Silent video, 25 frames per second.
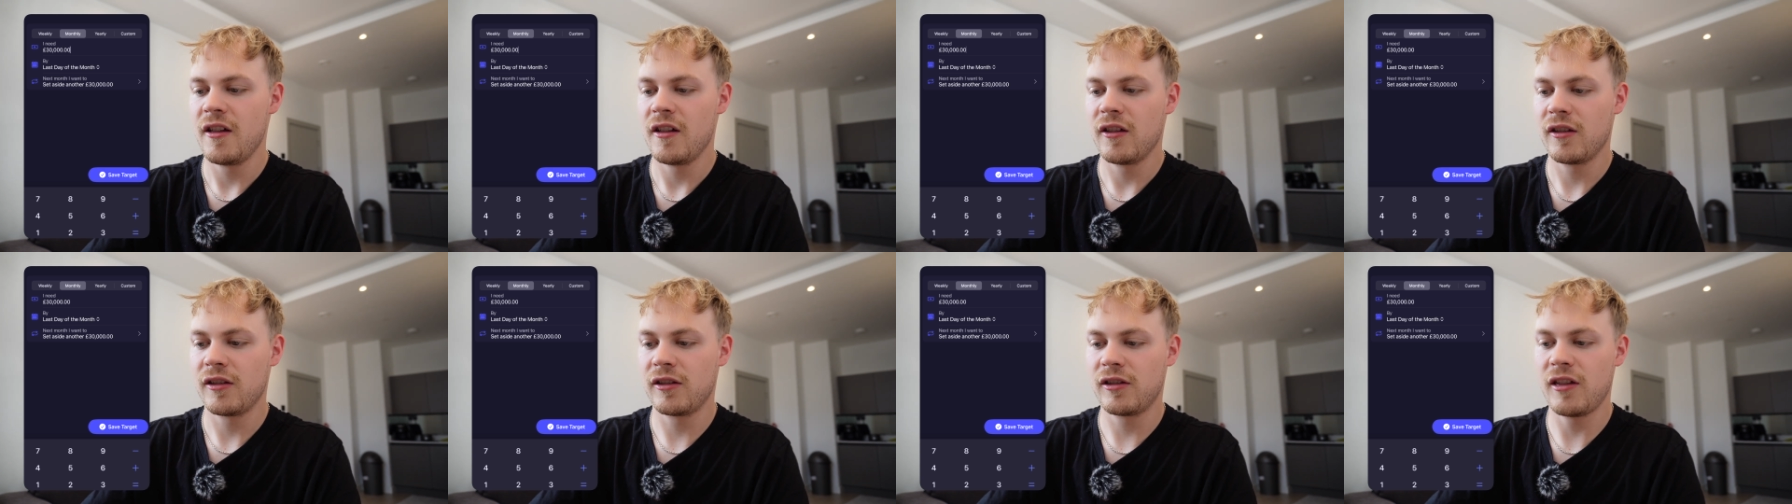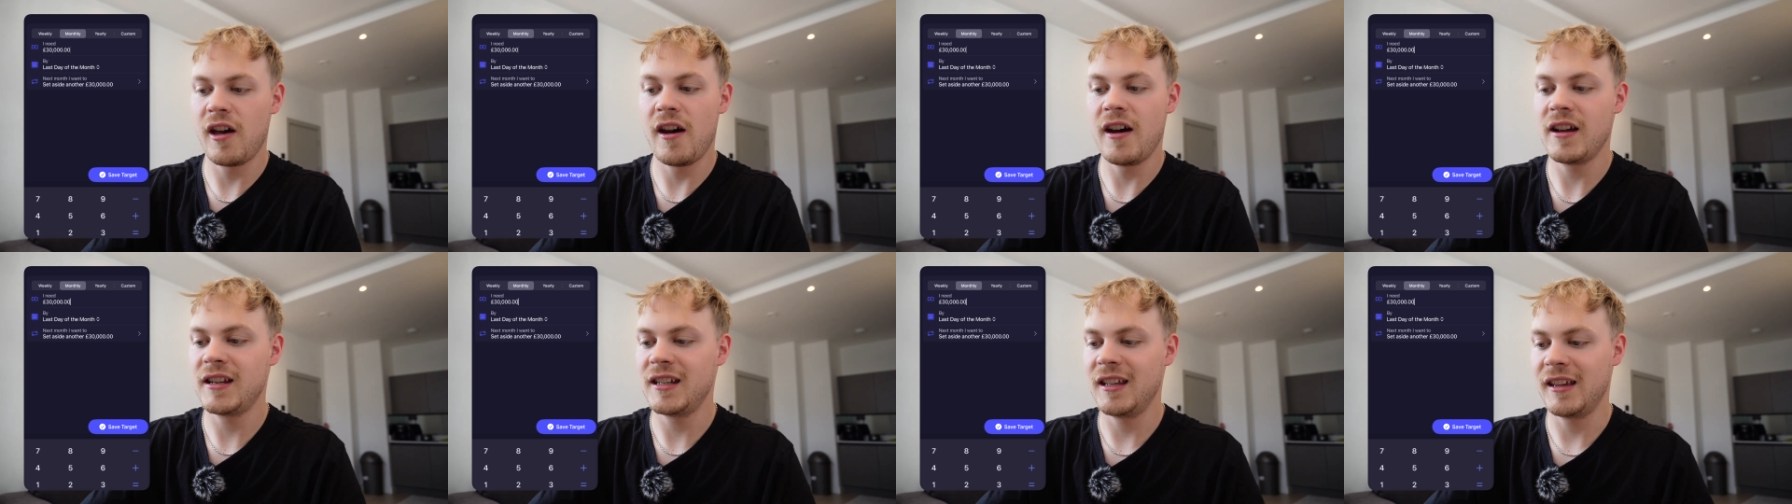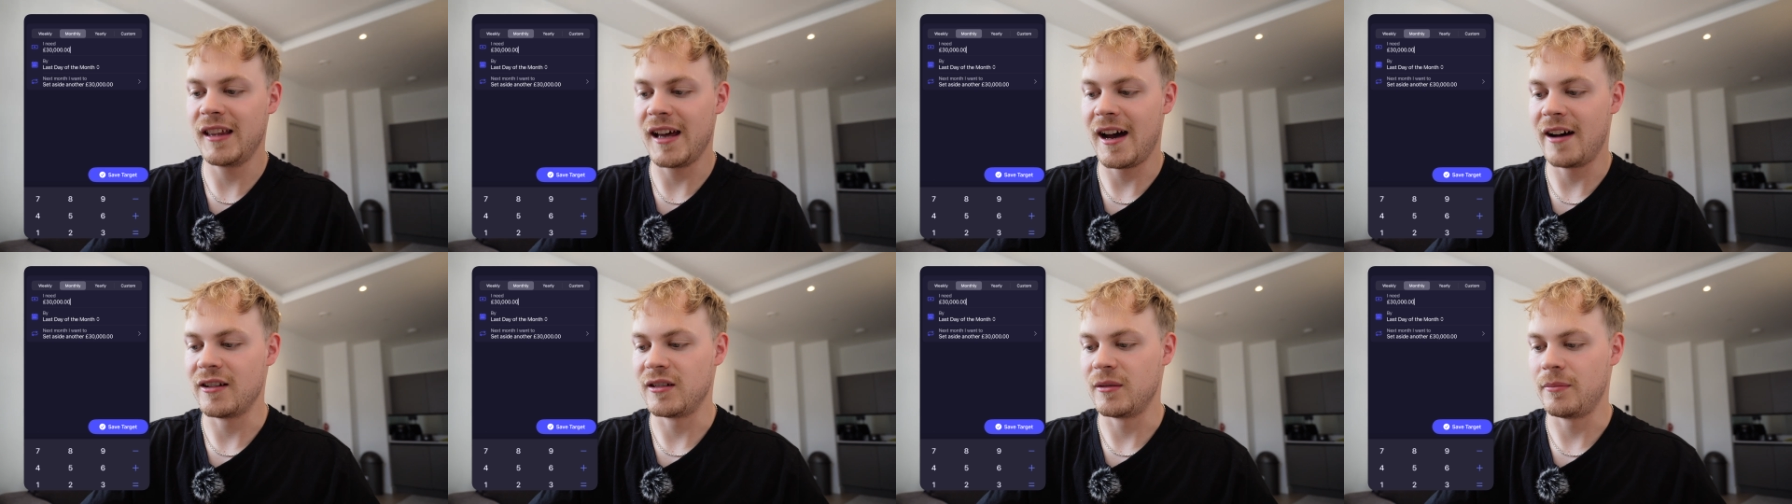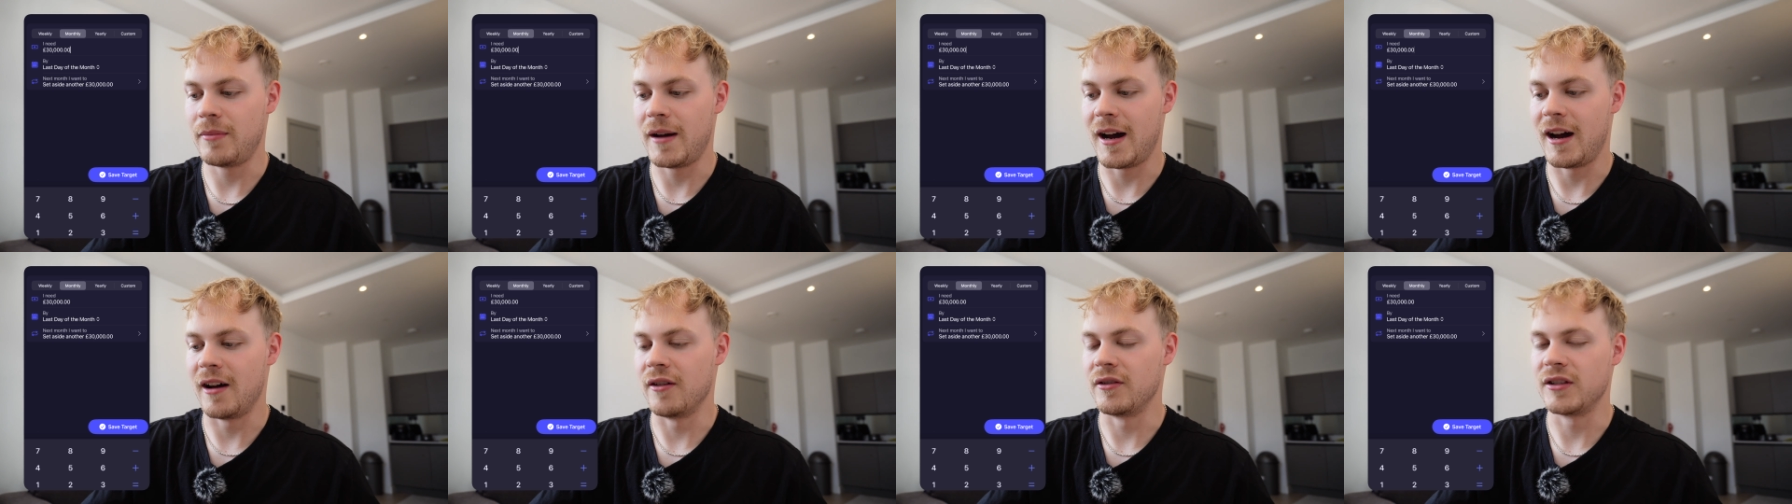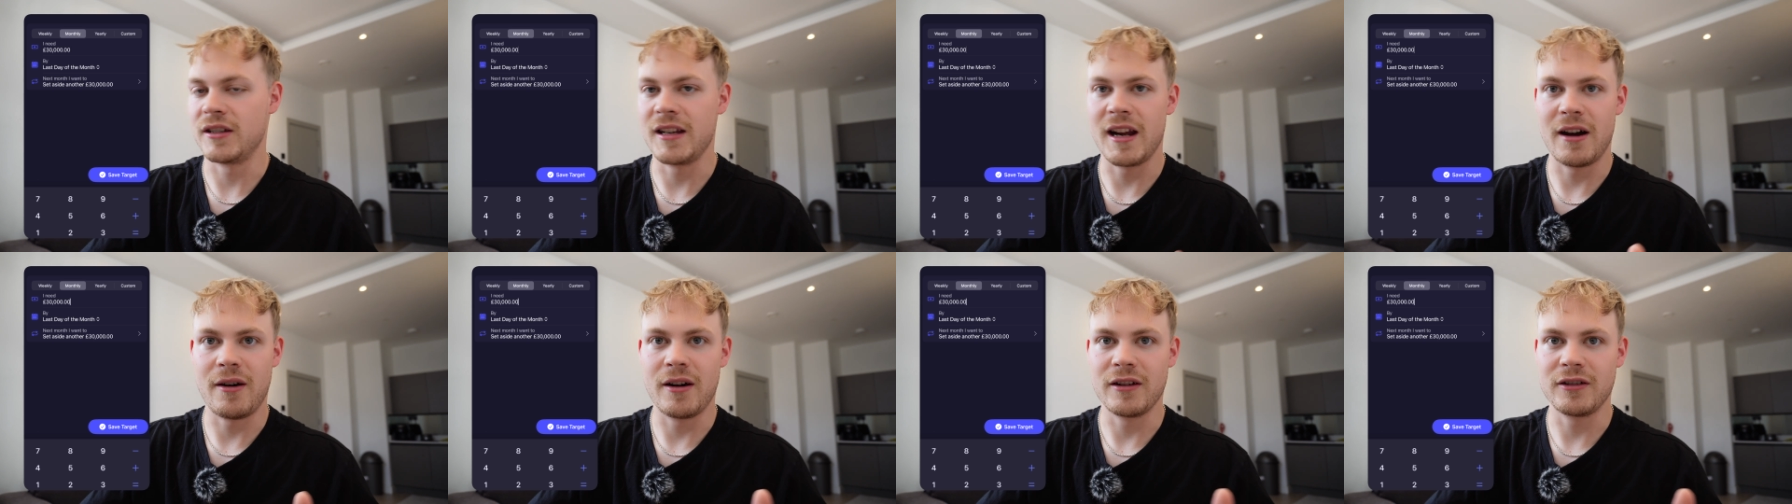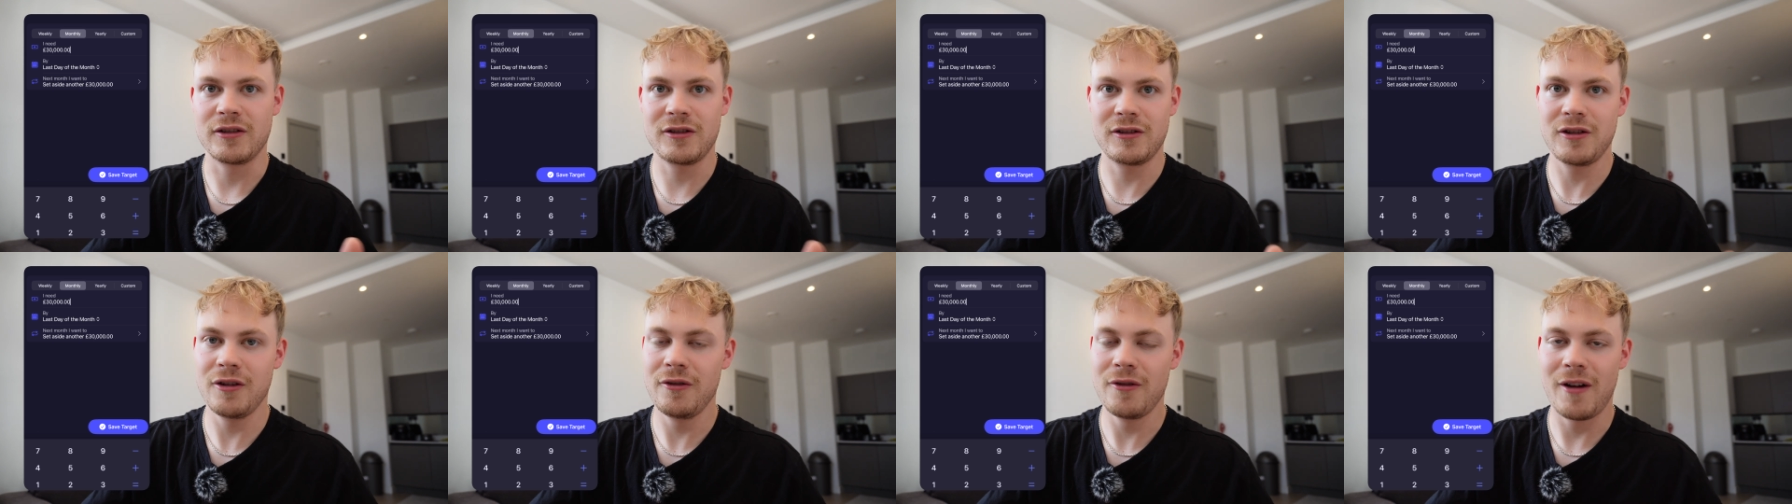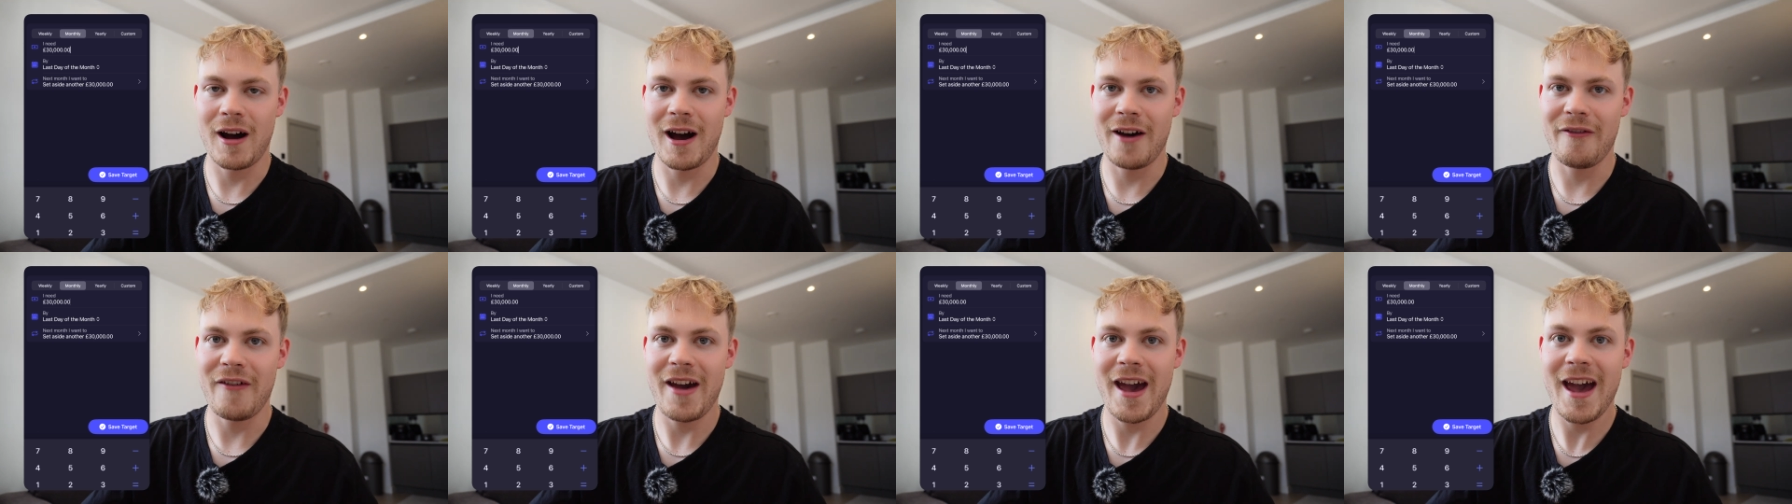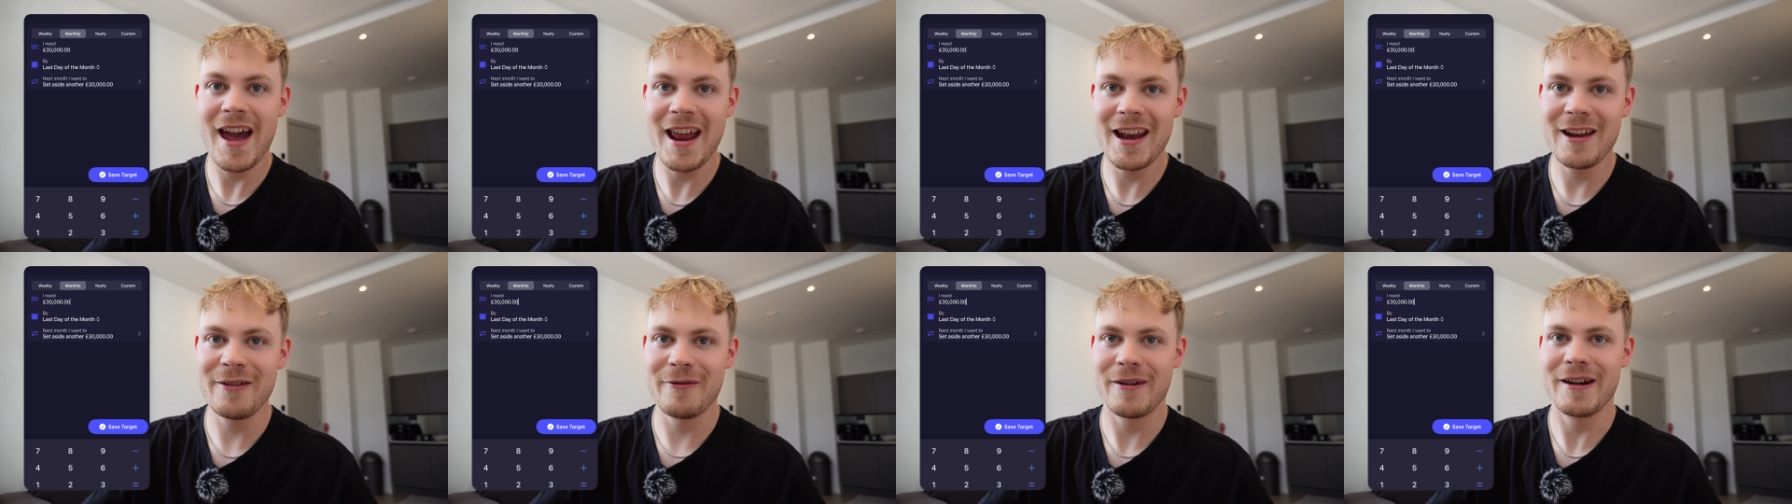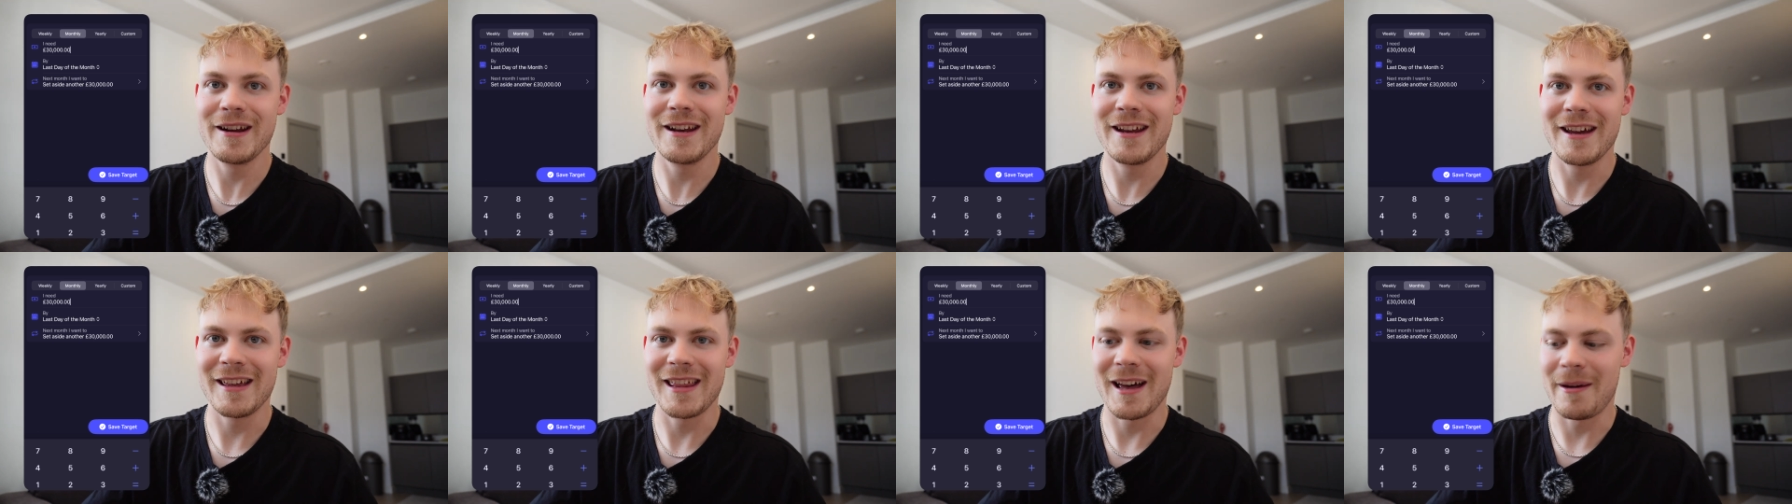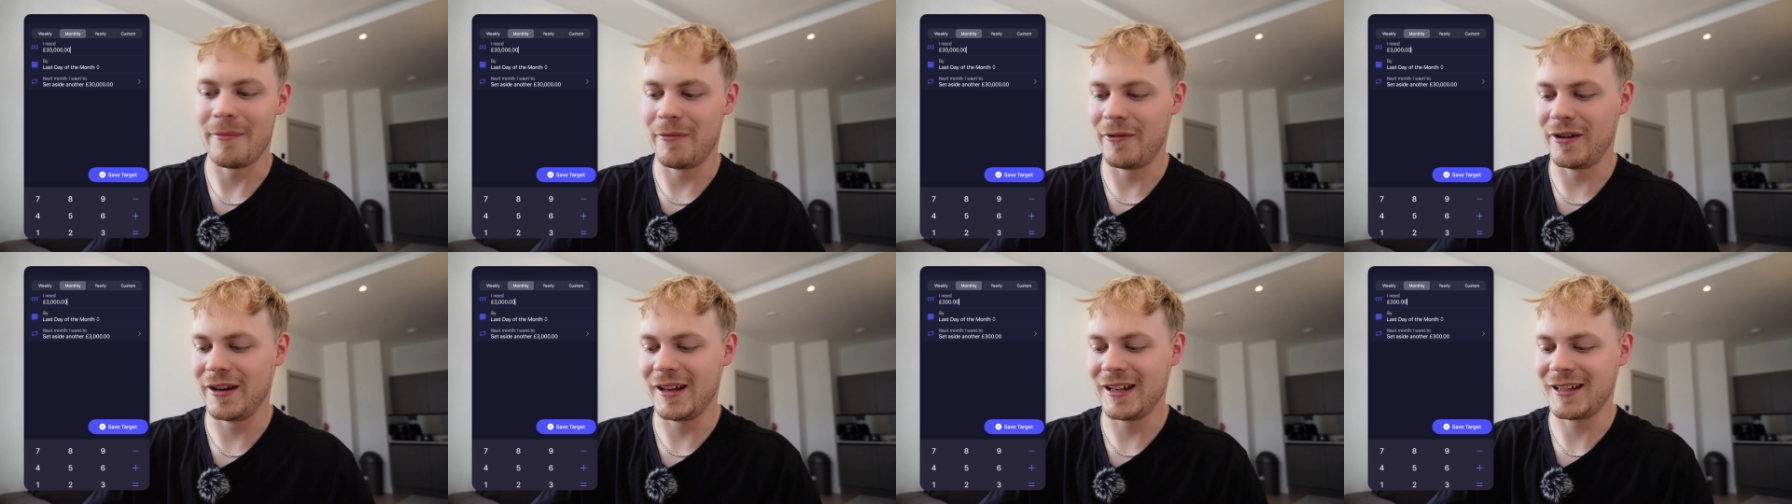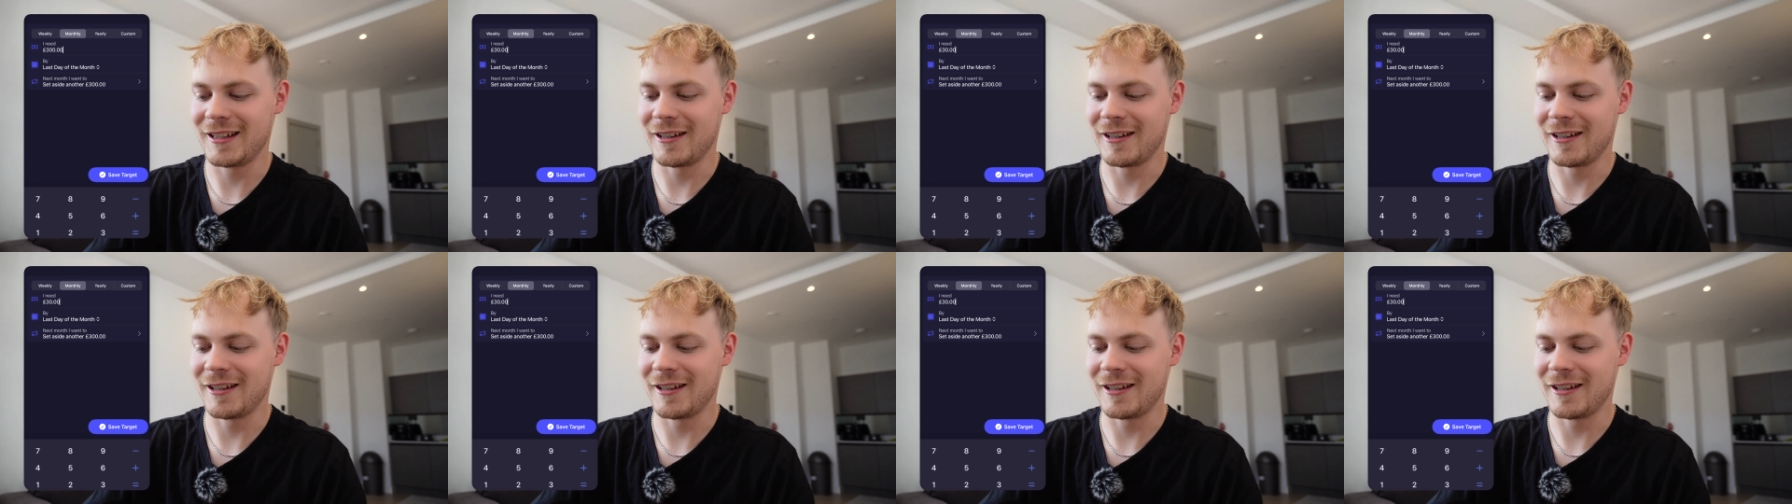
£30,000. Now, I do not have anywhere near that money,